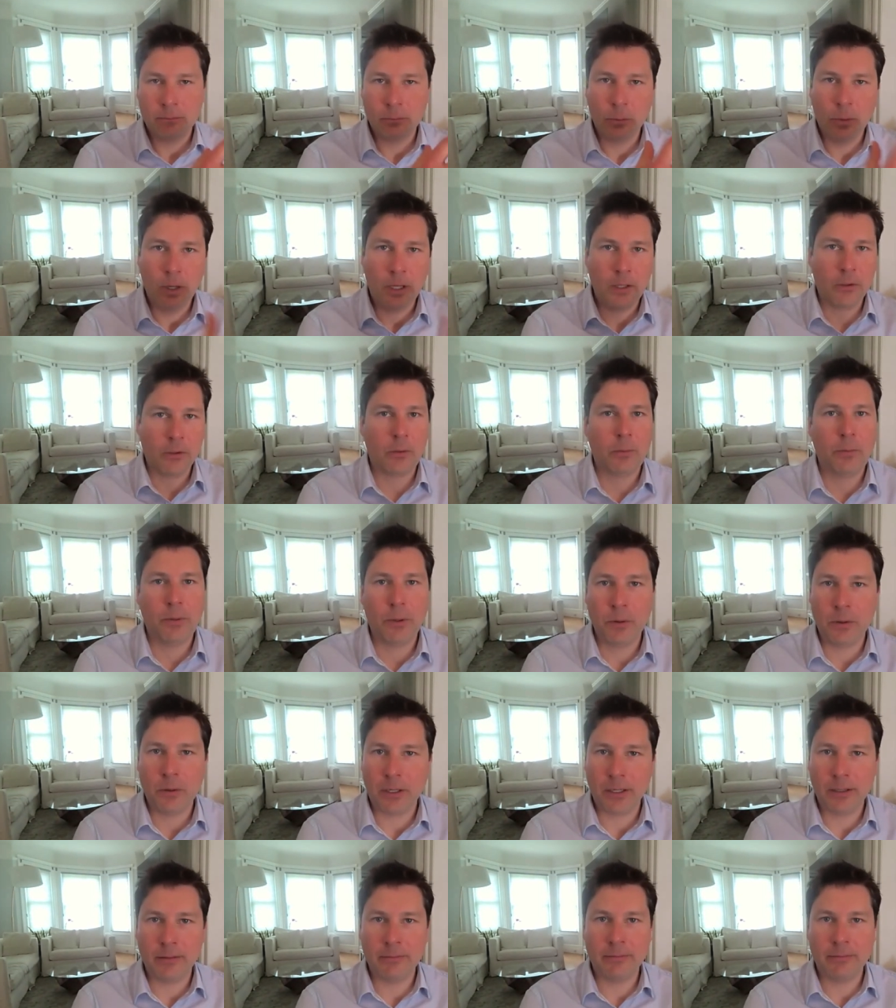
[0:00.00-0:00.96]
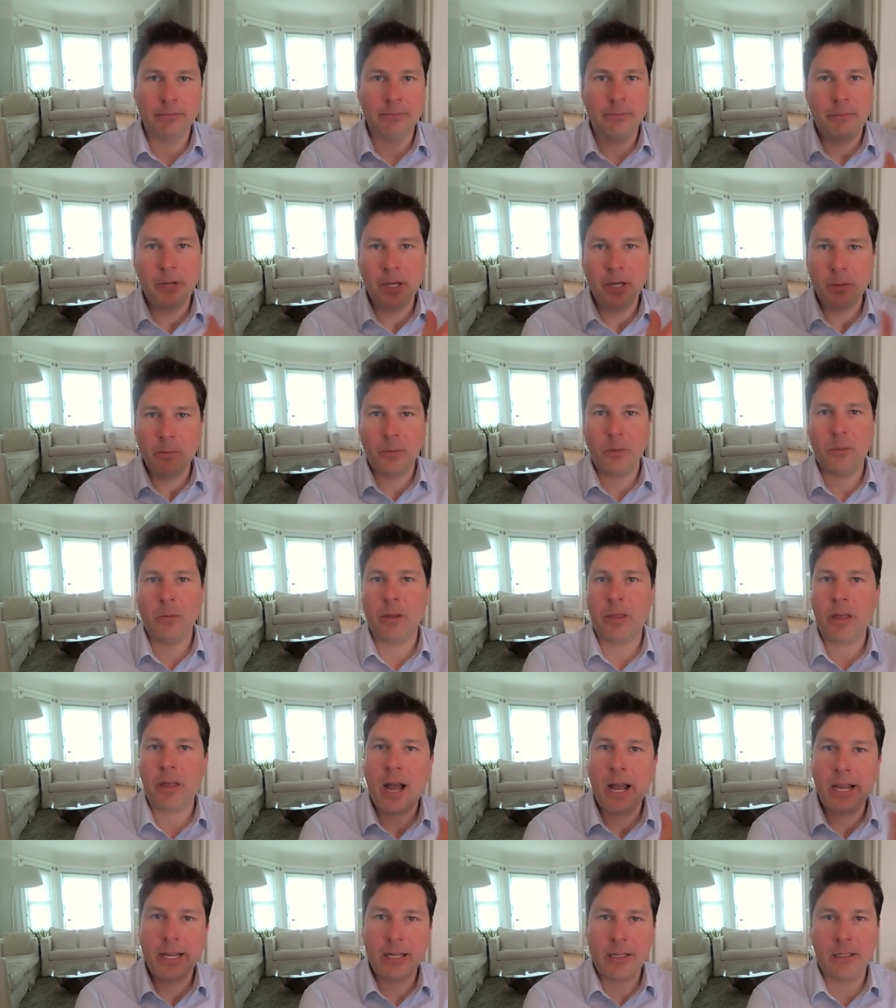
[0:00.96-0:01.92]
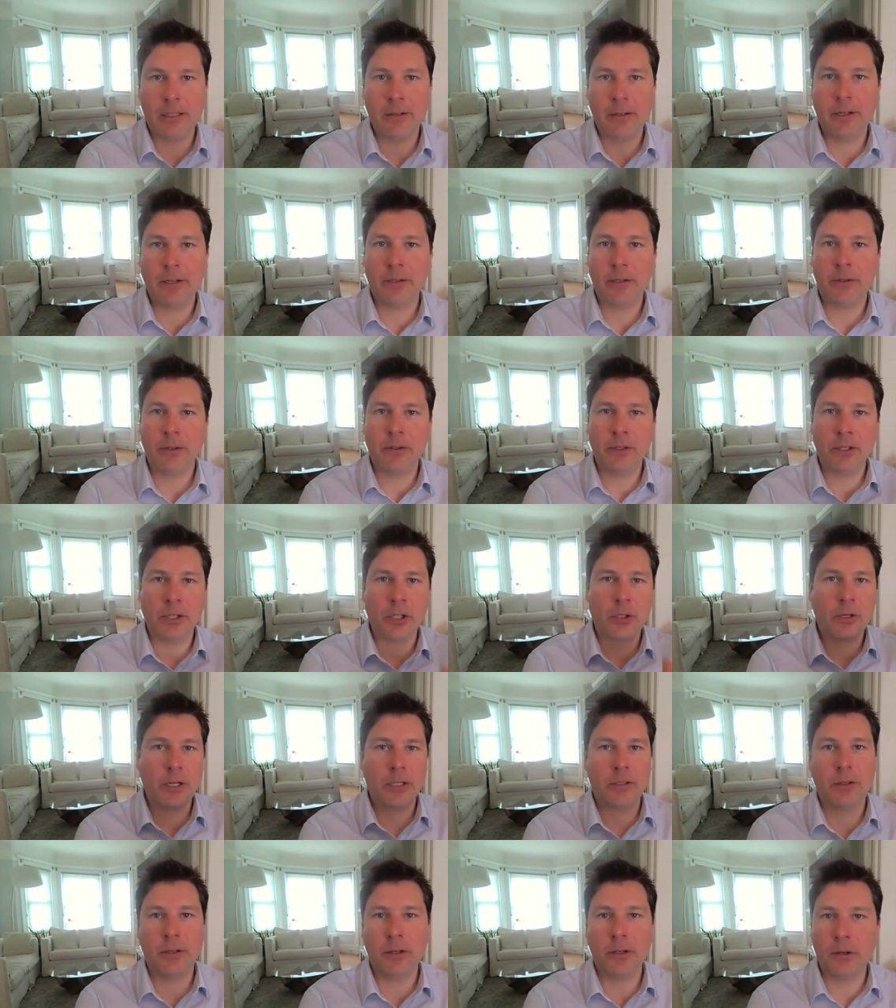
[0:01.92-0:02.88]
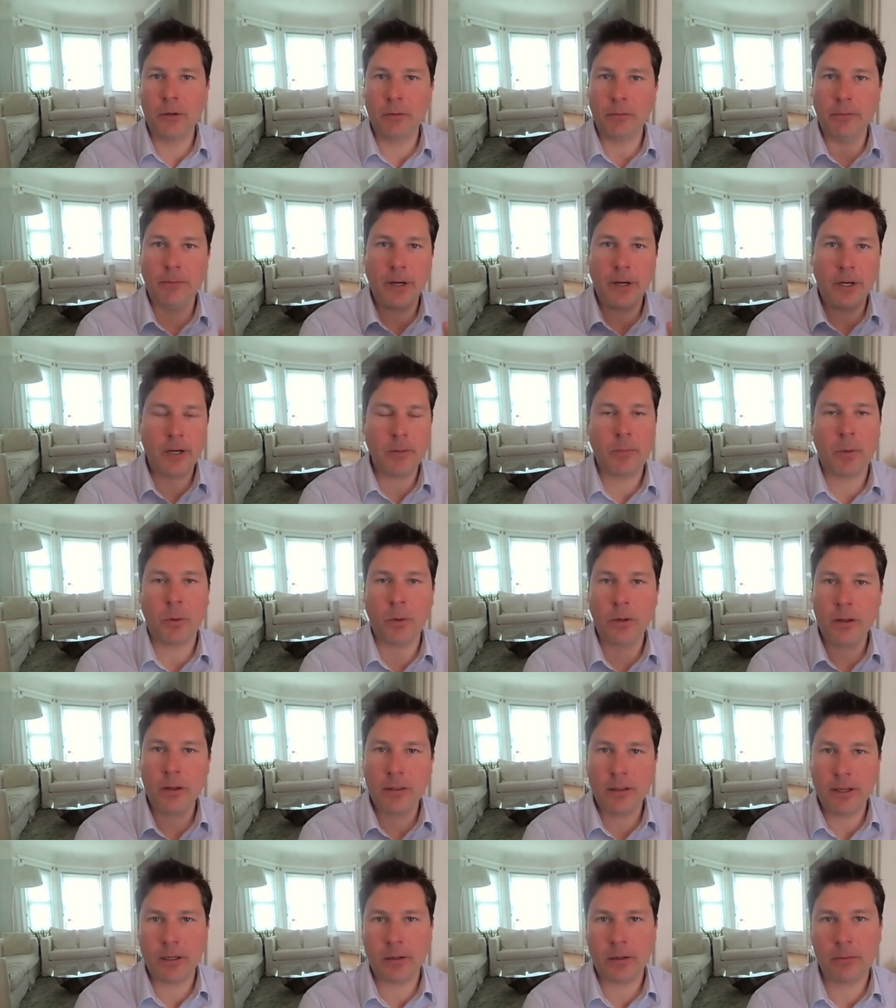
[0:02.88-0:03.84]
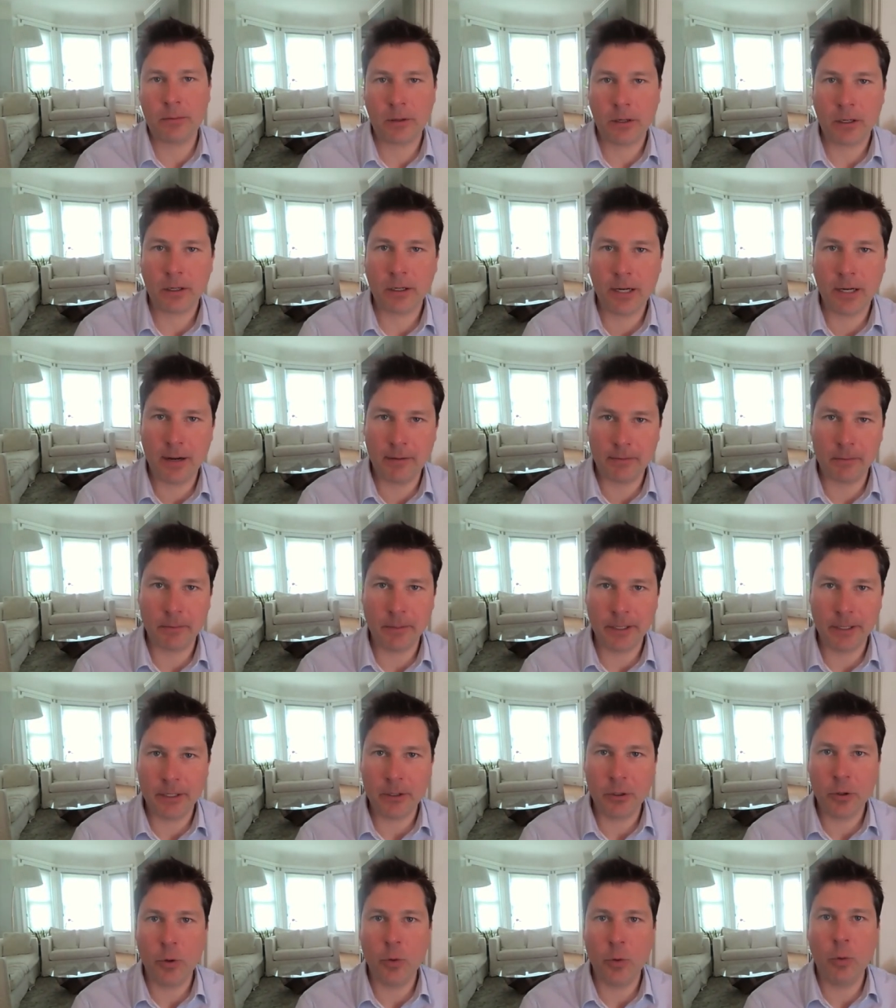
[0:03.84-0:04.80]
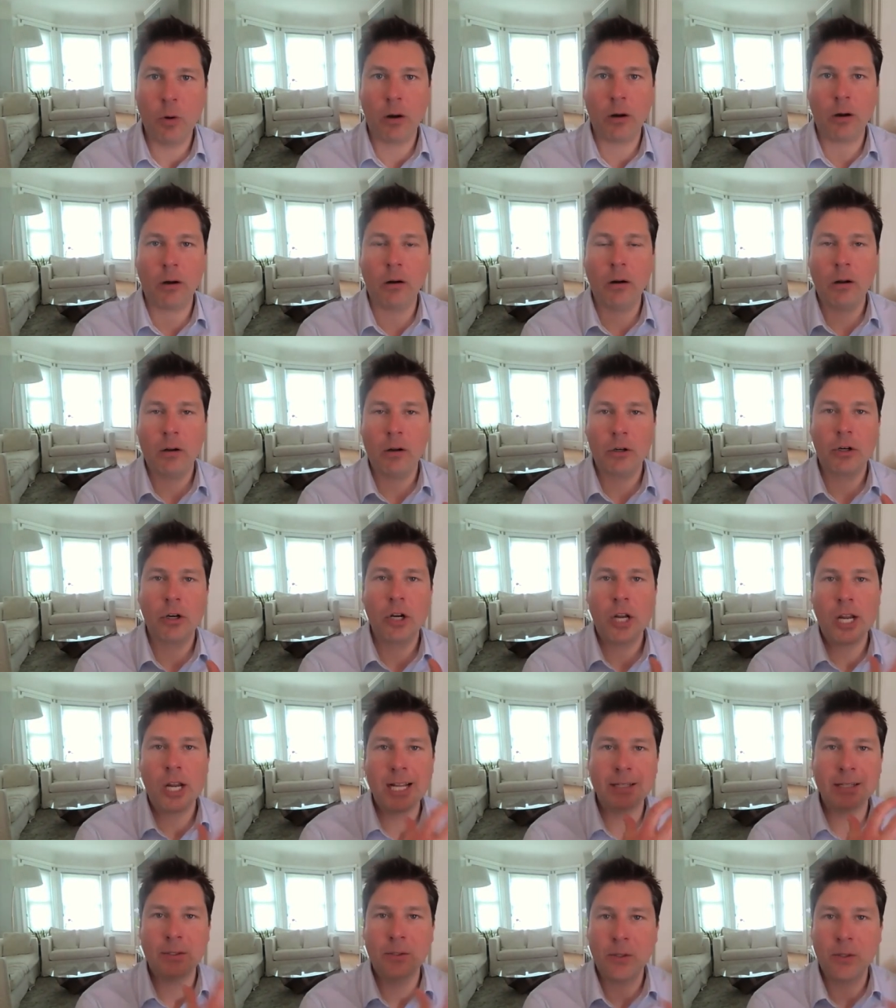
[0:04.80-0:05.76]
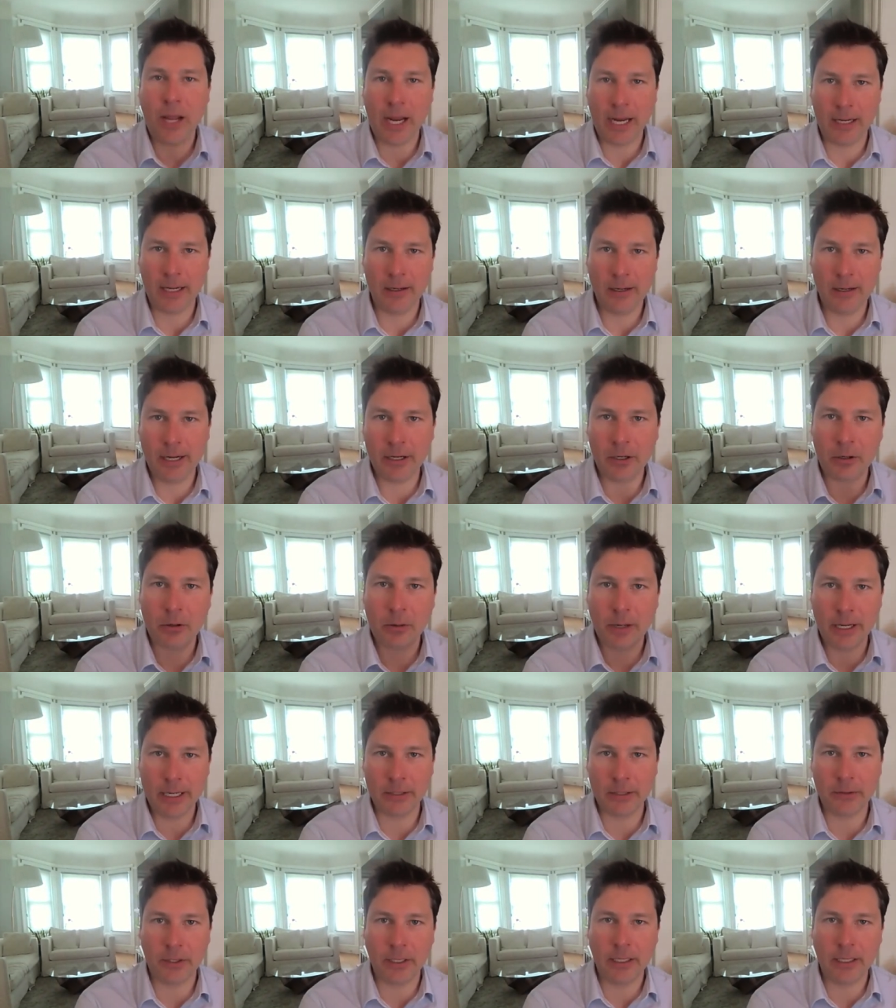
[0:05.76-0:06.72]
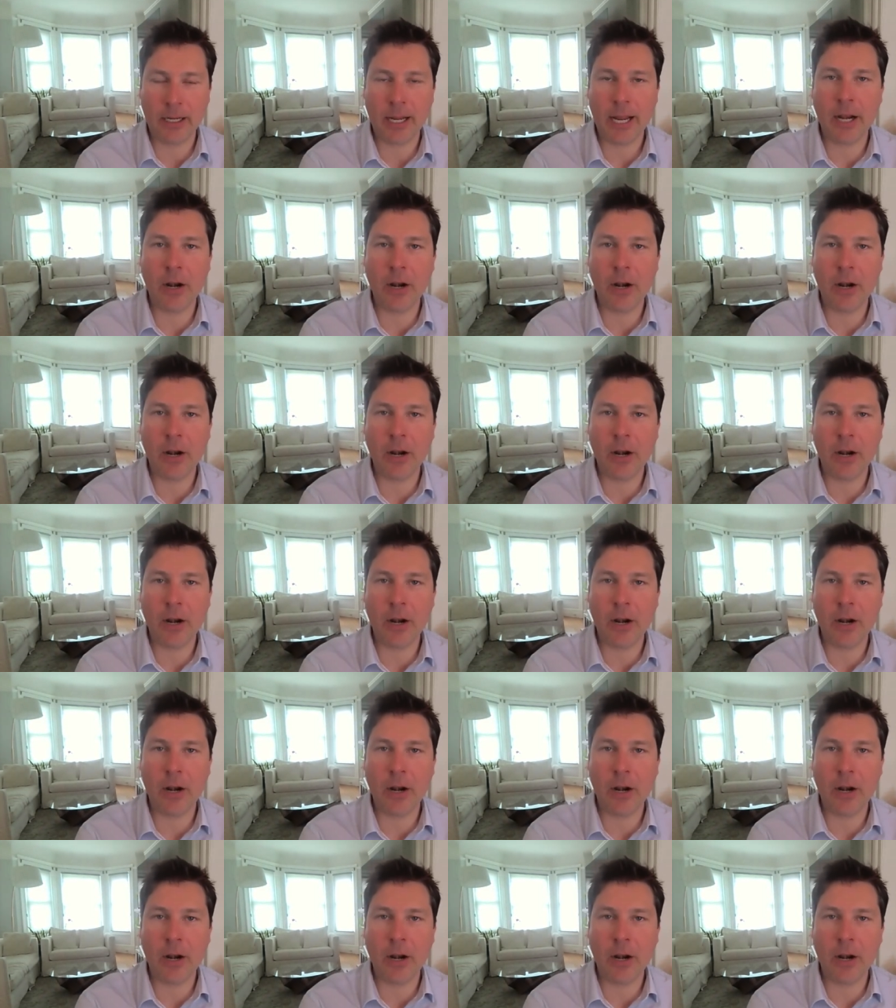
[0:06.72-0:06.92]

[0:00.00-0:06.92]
well-spoken people with high clearances entrusted to do very important things for our government who are insane and crazy.